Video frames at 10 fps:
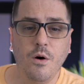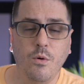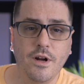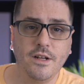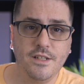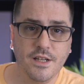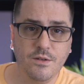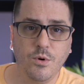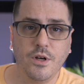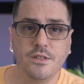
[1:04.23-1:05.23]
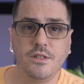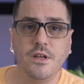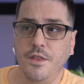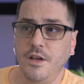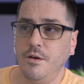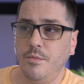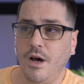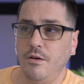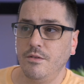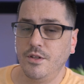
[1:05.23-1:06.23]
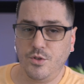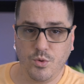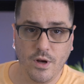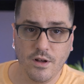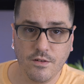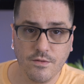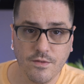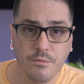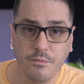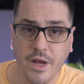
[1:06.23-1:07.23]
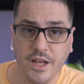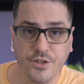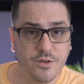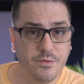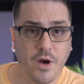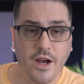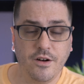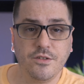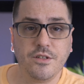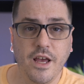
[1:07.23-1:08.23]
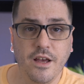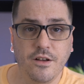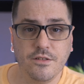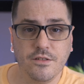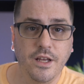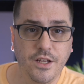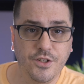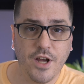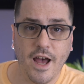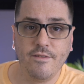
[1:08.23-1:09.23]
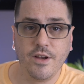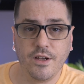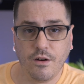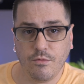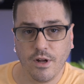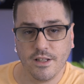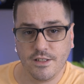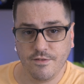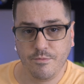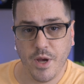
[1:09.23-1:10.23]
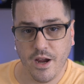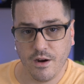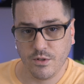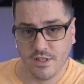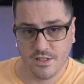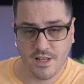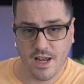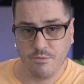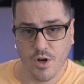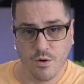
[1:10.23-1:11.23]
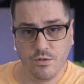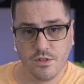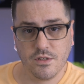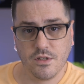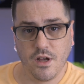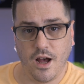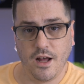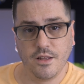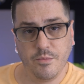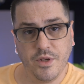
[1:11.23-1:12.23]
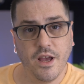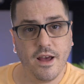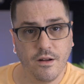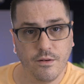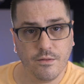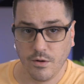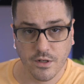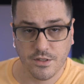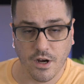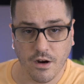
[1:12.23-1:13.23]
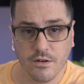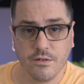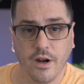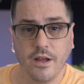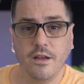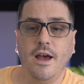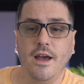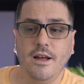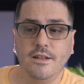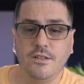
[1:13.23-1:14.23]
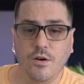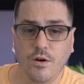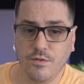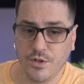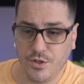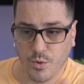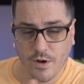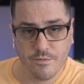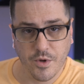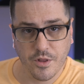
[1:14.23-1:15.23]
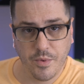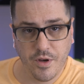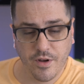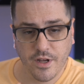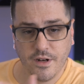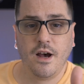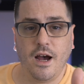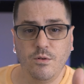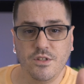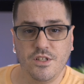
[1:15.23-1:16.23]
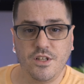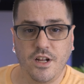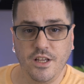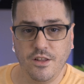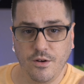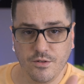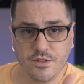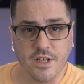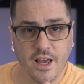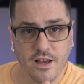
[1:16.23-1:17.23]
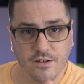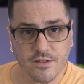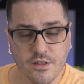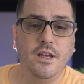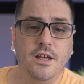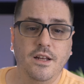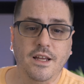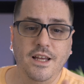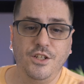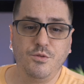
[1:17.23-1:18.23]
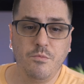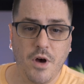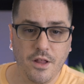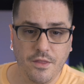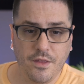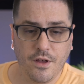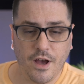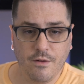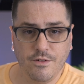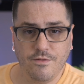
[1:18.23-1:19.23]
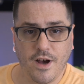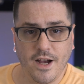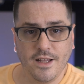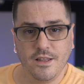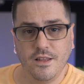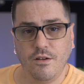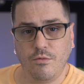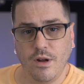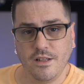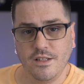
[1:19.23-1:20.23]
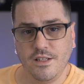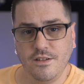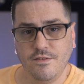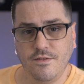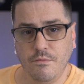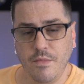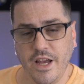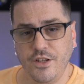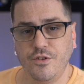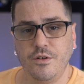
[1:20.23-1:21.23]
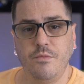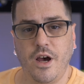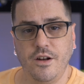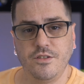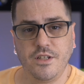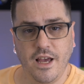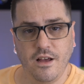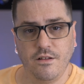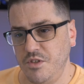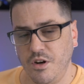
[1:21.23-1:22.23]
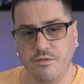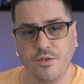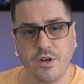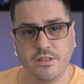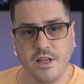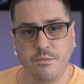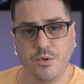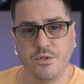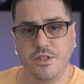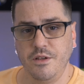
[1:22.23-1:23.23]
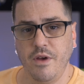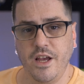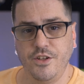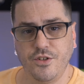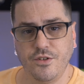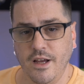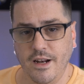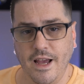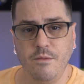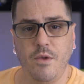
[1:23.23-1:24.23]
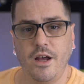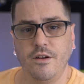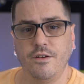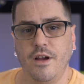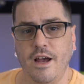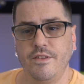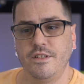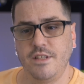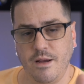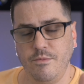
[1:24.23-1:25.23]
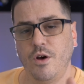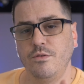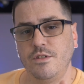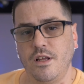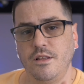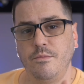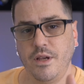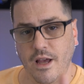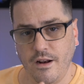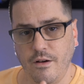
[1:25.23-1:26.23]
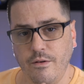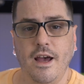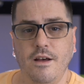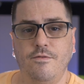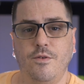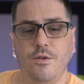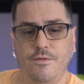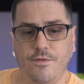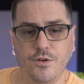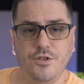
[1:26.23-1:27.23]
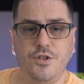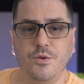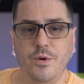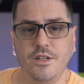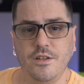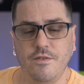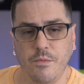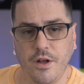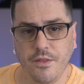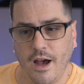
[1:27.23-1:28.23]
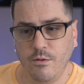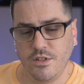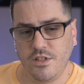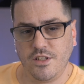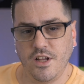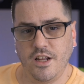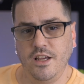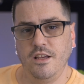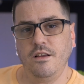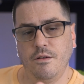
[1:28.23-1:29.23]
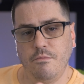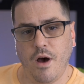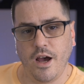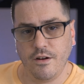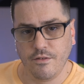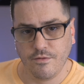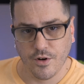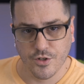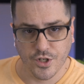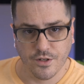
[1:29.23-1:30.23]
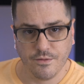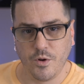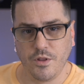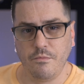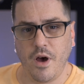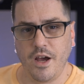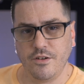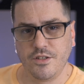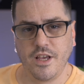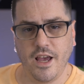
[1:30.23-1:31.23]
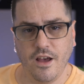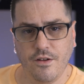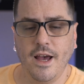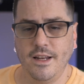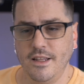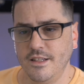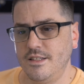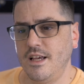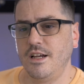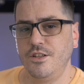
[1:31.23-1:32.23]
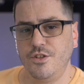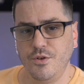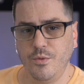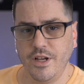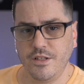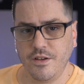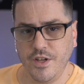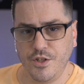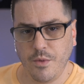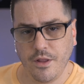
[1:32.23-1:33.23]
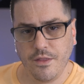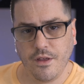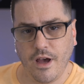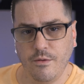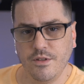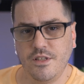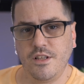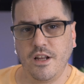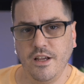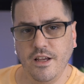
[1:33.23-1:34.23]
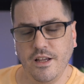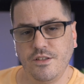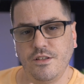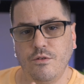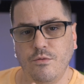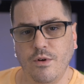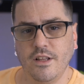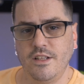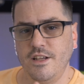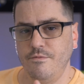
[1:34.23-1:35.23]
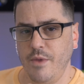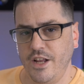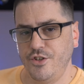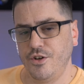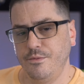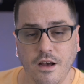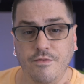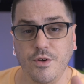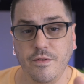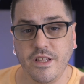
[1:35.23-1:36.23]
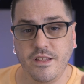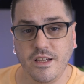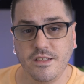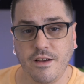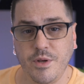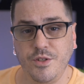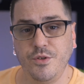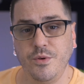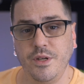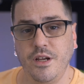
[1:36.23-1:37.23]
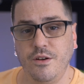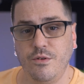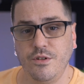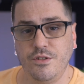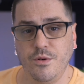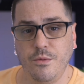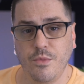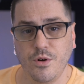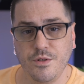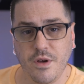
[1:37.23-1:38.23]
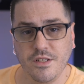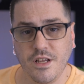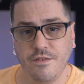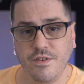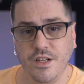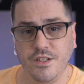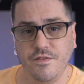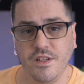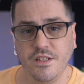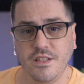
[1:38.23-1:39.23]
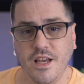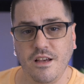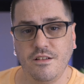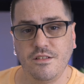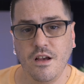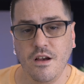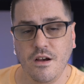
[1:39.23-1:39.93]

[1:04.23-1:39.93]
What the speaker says: what I did was think about the 12 major and minor scales, each having a relative pair with the same notes on the piano or guitar, right? And over a 12-month period, I would study those scales. In each month, I would find the relative major and minor scale. You know, for example, C major and A minor have the same notes on the piano. And for the first 2 weeks of a month, I would study the minor version or the minor scale. And in the second 2 weeks of each month, I would study its relative major. A few of the things I've been doing in order to immerse myself in each of these scales